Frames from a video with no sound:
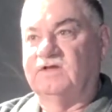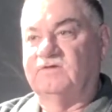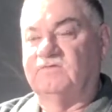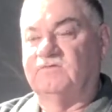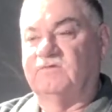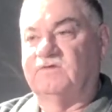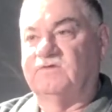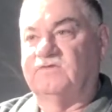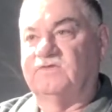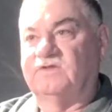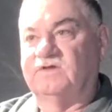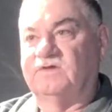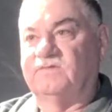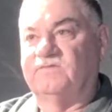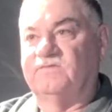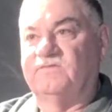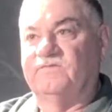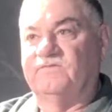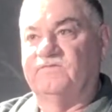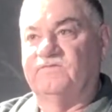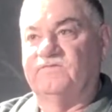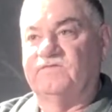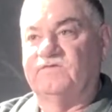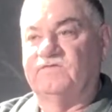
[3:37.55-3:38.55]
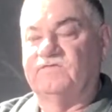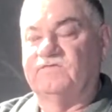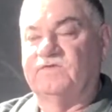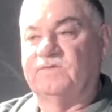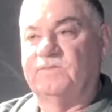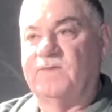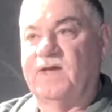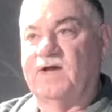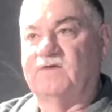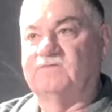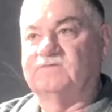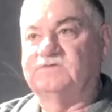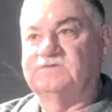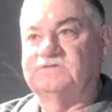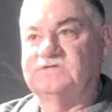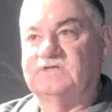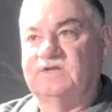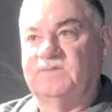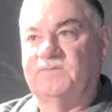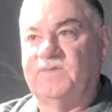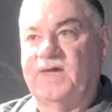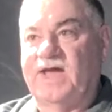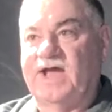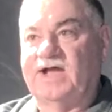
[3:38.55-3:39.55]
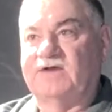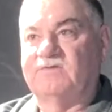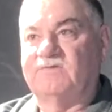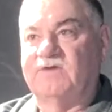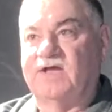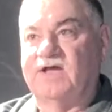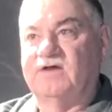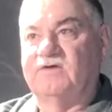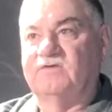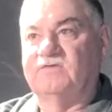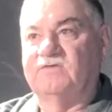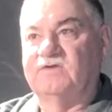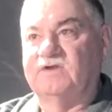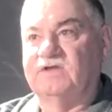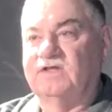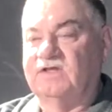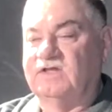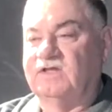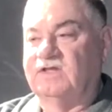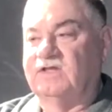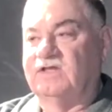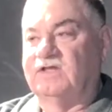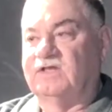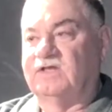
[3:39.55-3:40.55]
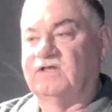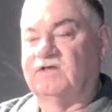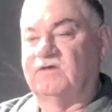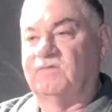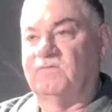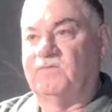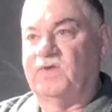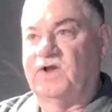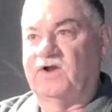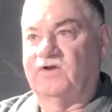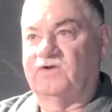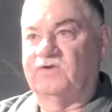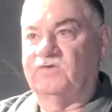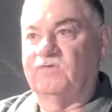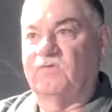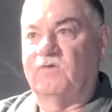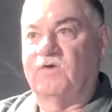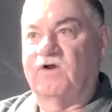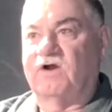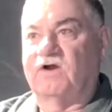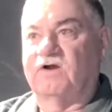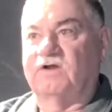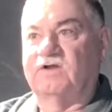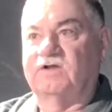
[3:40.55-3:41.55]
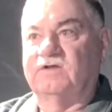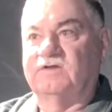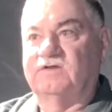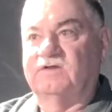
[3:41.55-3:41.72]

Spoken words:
with a view of the mountains in the background, compared to our